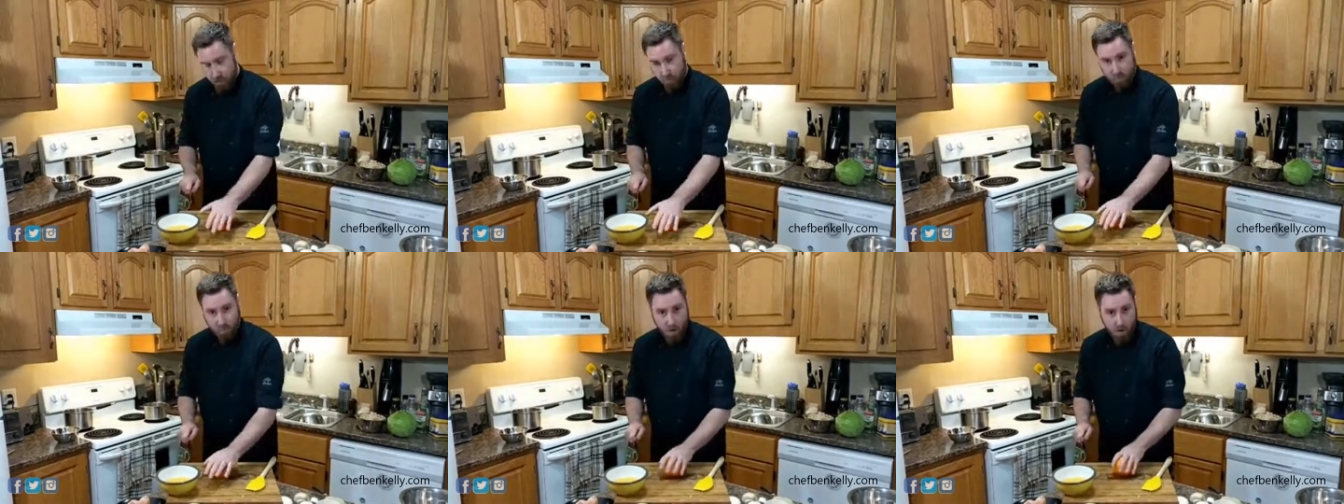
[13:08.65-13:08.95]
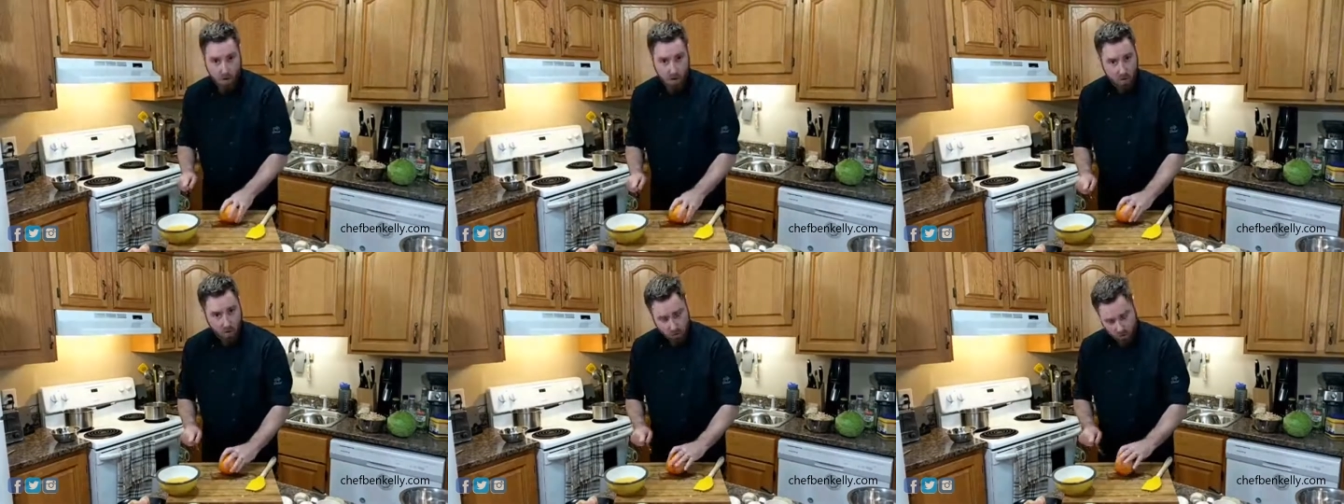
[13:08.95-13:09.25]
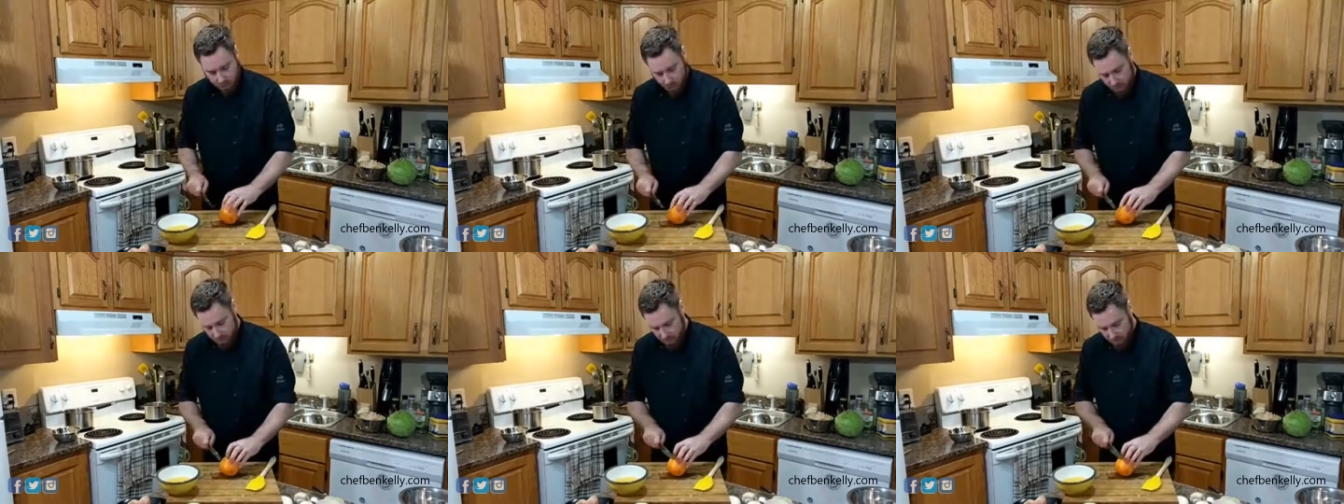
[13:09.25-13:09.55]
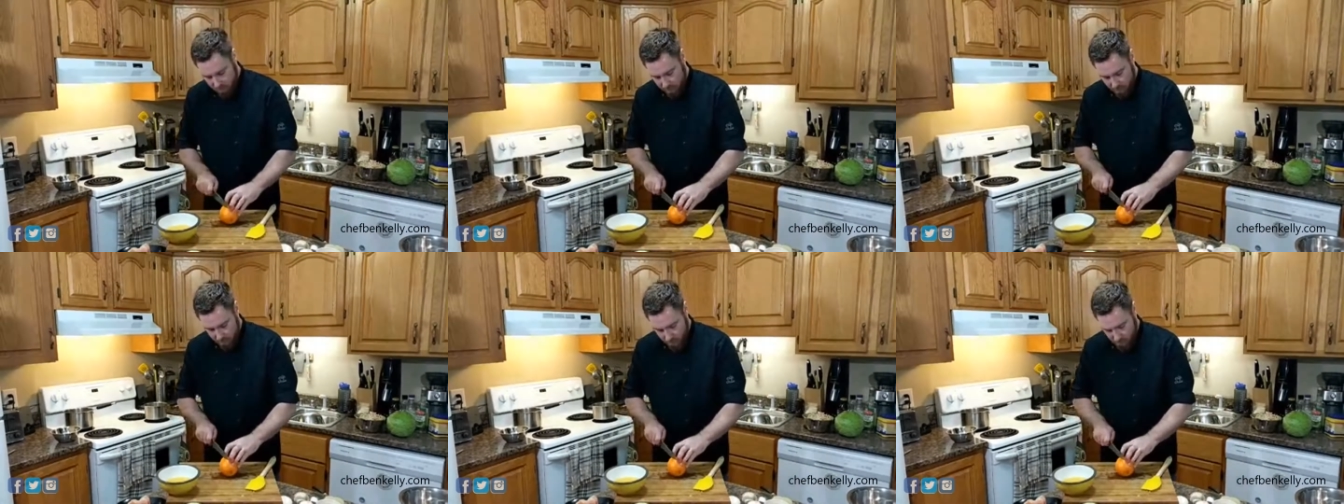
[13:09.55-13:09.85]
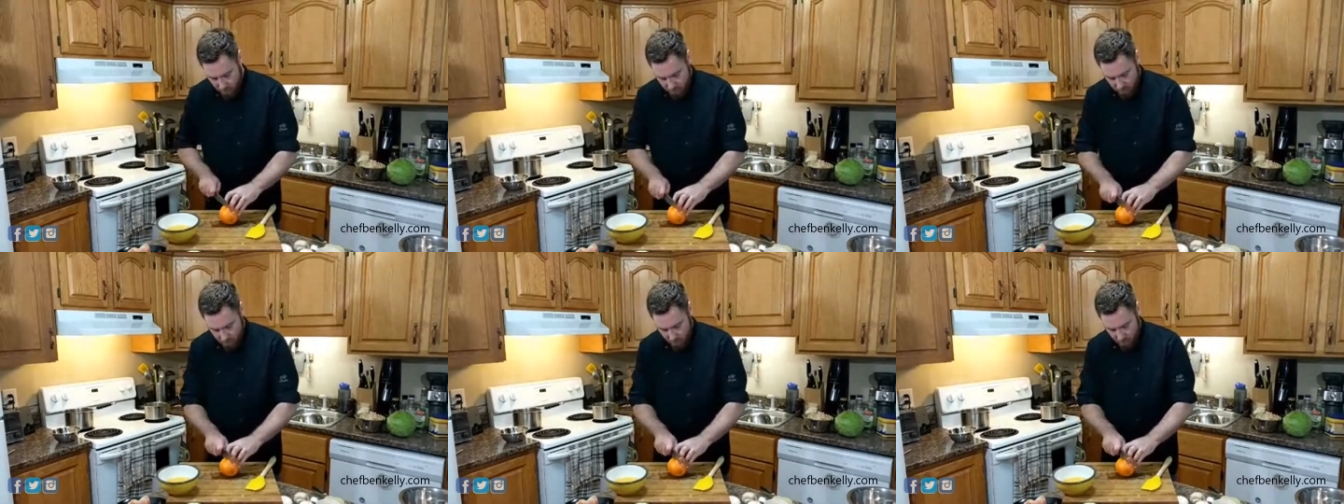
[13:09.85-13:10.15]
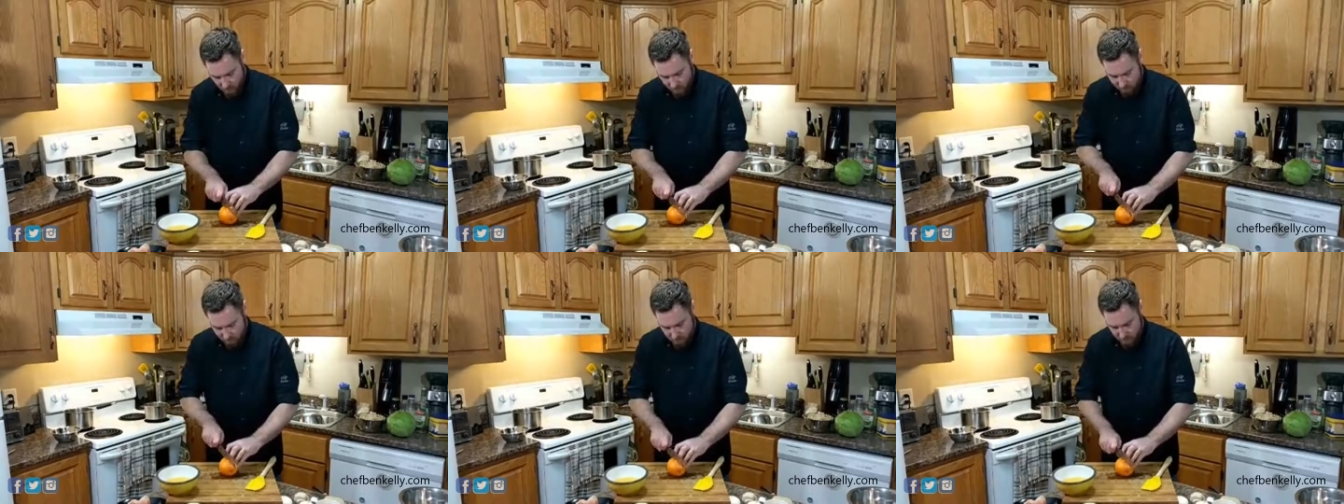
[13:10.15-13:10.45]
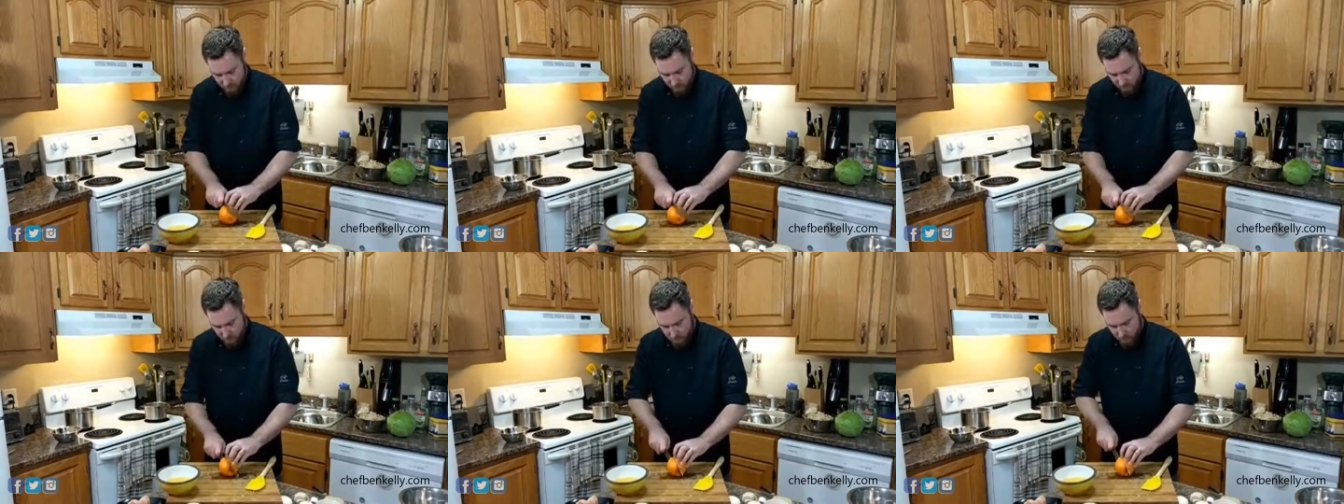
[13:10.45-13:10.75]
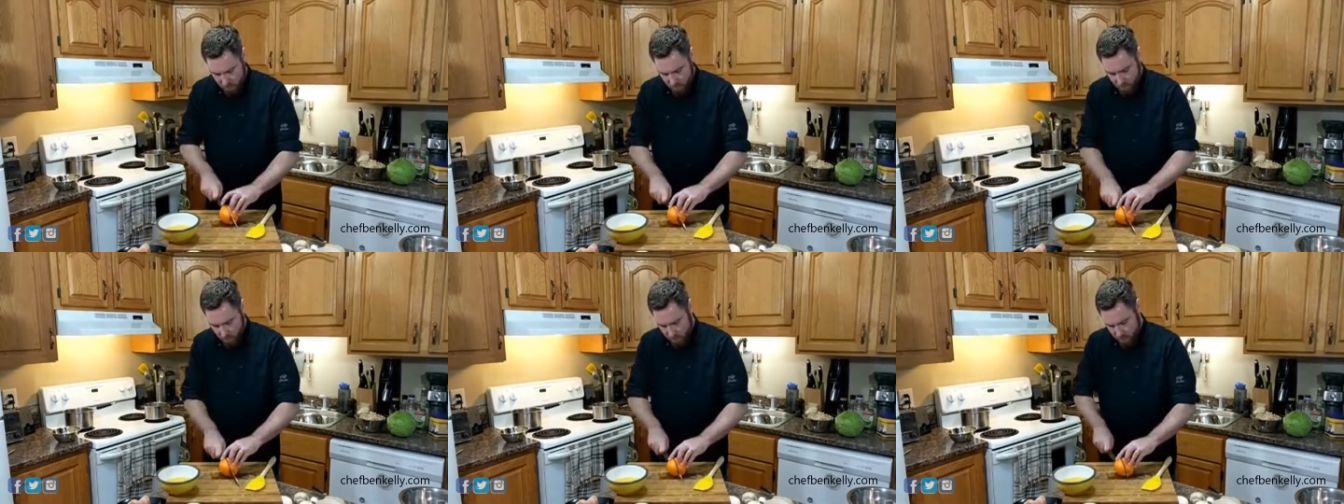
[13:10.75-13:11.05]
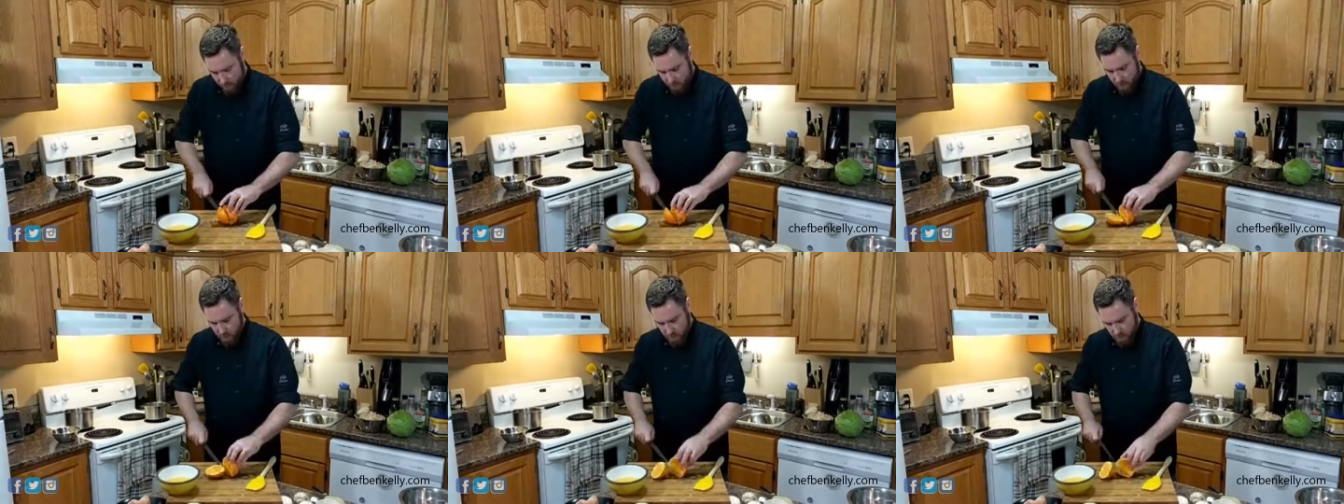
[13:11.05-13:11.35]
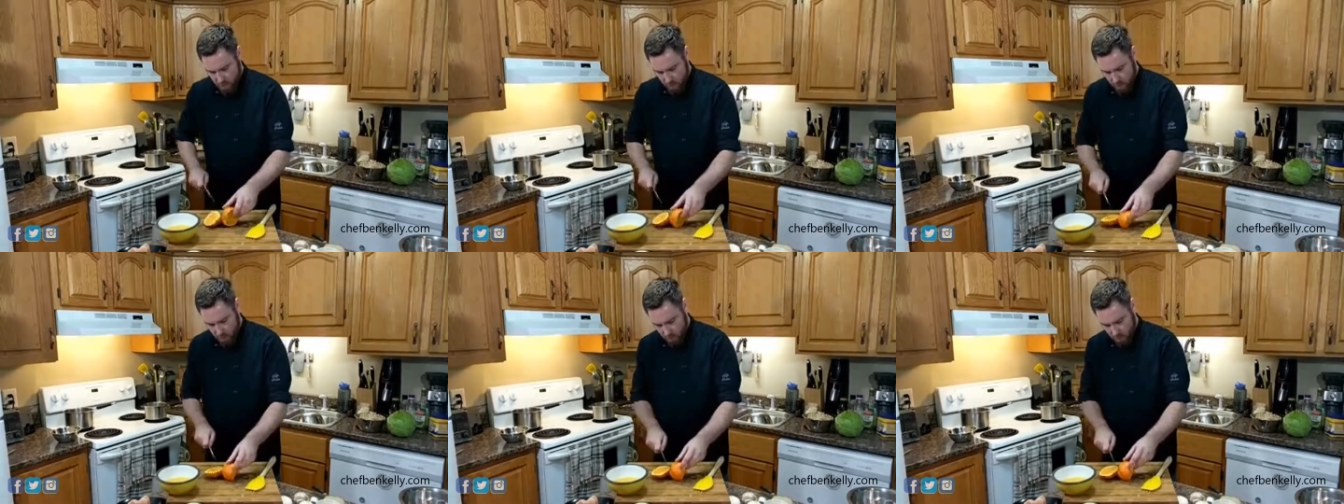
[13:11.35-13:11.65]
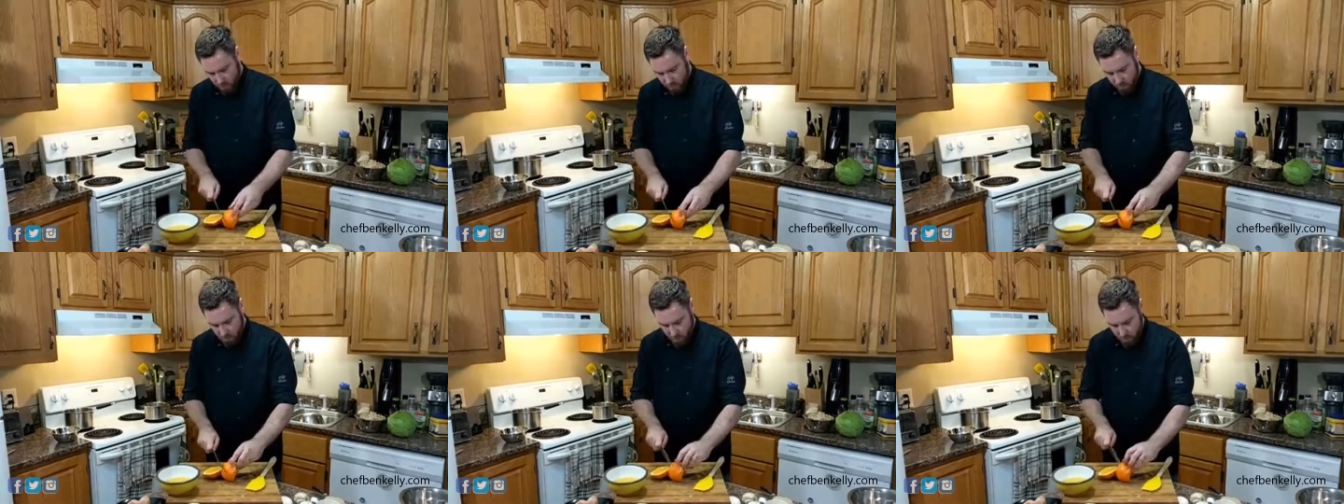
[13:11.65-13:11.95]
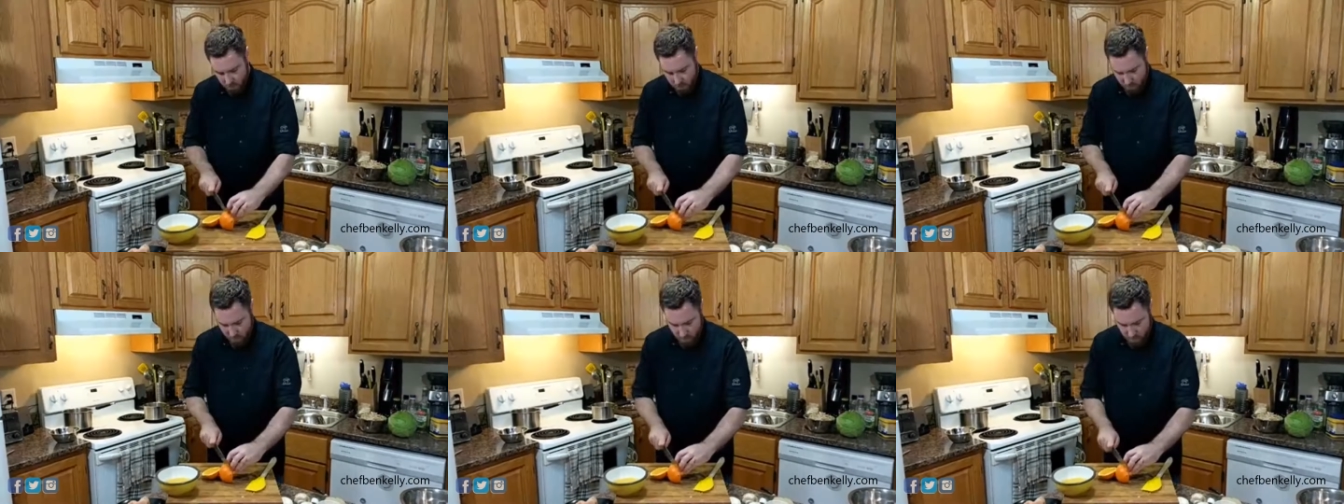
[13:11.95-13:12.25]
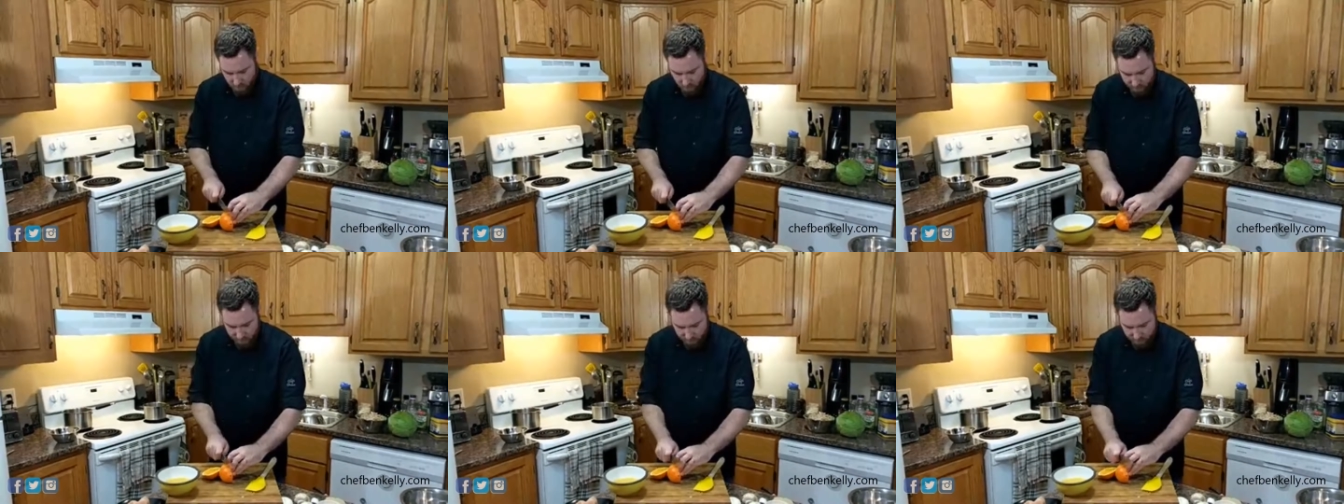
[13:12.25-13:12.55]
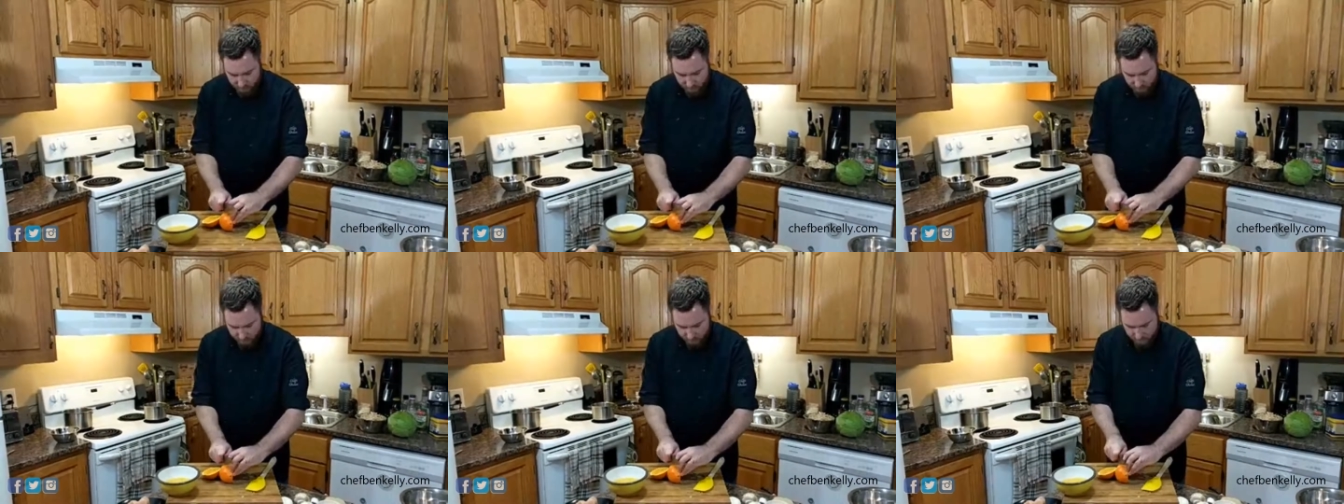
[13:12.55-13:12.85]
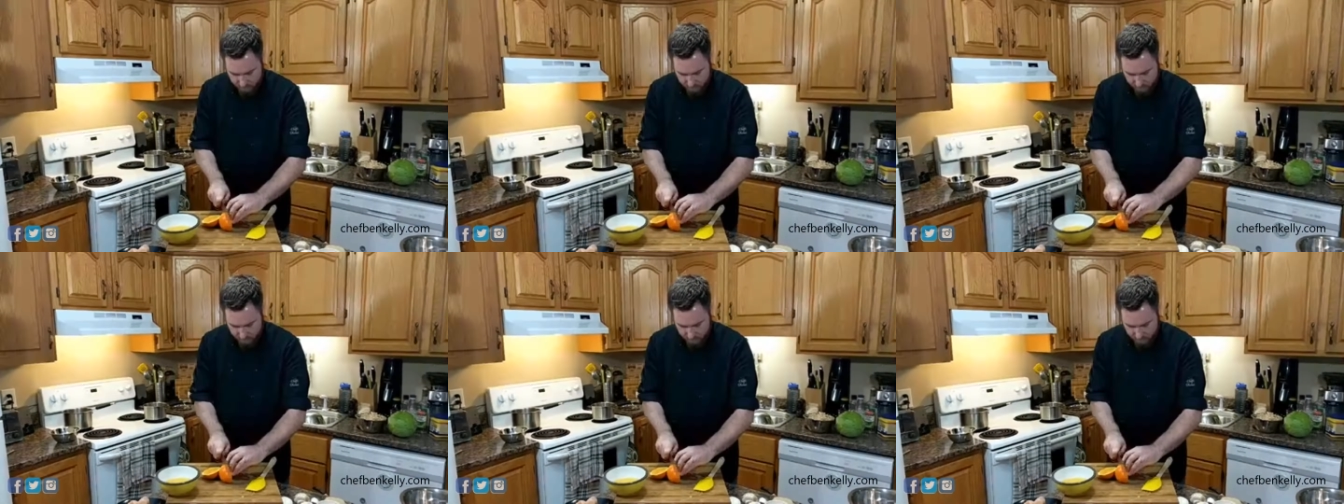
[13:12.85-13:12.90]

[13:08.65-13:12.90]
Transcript: Again, roll north to south, off center. You guys know the drill.